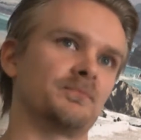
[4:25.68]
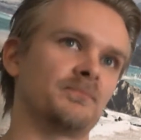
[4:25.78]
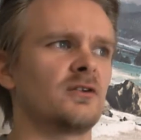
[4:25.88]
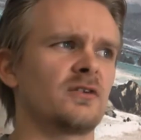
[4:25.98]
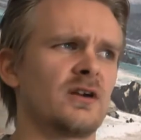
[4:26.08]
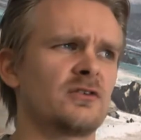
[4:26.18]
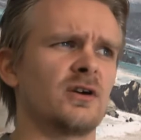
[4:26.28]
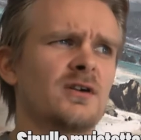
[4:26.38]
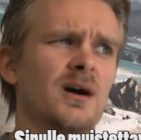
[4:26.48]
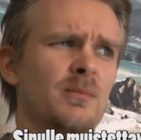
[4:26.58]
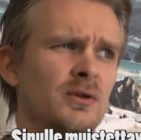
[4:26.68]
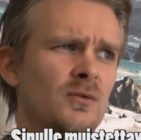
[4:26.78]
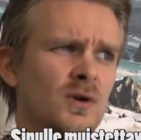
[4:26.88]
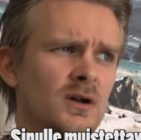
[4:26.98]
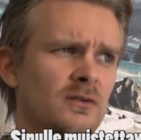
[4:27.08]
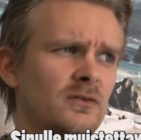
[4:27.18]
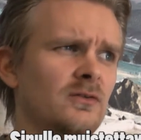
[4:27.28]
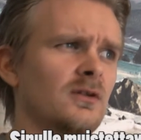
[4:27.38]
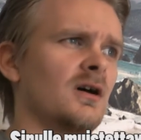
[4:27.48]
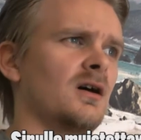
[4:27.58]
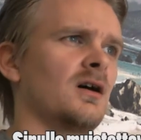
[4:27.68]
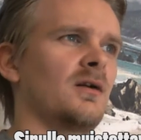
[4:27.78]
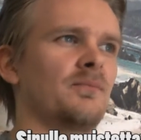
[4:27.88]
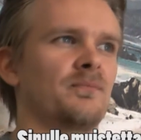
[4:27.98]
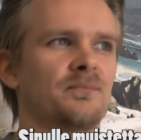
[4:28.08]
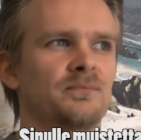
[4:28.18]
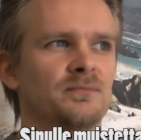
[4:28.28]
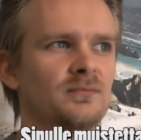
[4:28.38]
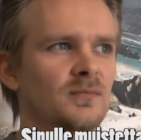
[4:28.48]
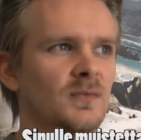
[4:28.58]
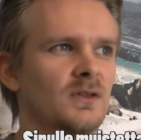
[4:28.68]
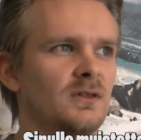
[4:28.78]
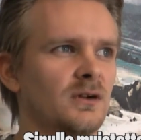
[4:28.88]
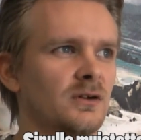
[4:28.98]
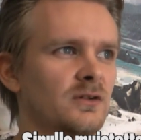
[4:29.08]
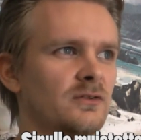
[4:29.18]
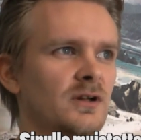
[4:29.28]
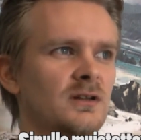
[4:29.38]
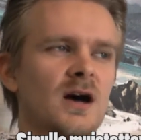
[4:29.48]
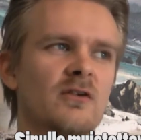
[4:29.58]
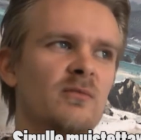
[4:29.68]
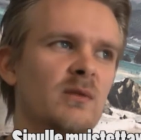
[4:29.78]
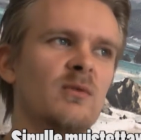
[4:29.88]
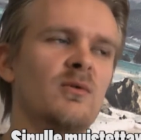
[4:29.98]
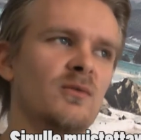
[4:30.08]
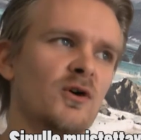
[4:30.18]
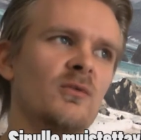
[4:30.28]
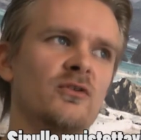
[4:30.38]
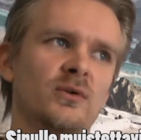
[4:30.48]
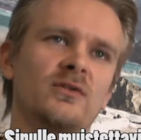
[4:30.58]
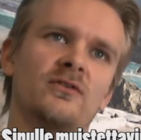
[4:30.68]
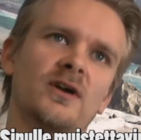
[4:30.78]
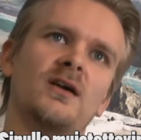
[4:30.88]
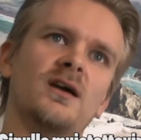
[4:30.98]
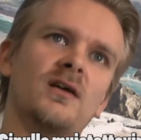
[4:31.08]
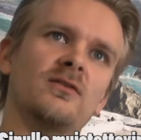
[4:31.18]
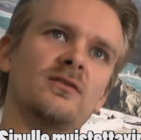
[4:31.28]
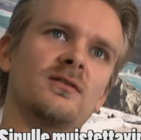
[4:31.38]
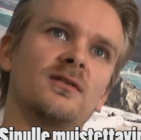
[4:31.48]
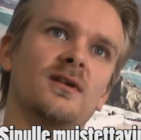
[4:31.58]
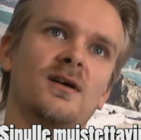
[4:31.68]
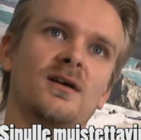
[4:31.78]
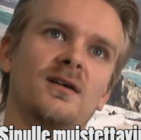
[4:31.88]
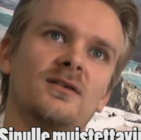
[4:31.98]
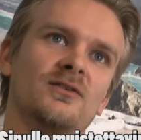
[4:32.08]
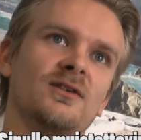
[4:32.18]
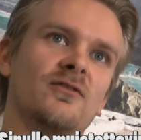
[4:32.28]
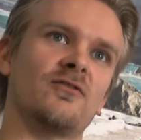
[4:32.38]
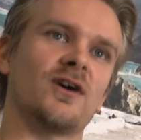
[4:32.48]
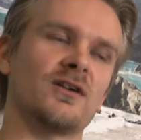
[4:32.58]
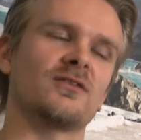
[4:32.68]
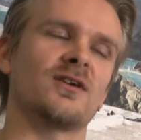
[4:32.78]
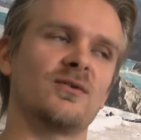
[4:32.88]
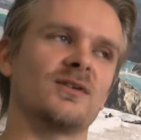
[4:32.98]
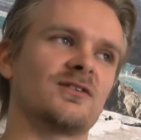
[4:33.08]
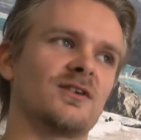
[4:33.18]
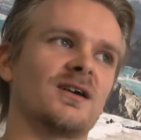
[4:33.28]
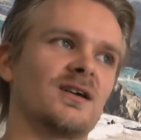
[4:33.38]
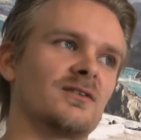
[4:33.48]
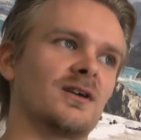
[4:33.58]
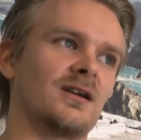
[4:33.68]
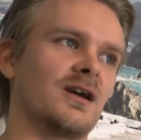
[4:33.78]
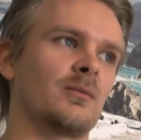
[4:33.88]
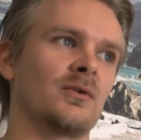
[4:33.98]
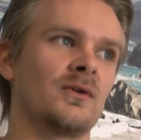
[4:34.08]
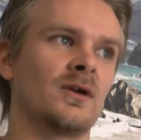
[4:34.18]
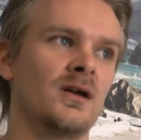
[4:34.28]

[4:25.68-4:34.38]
There's actually a couple of ones. There is a lot of memorable moments with the psychas, and there's a lot of fun stuff with the psychas that can happen.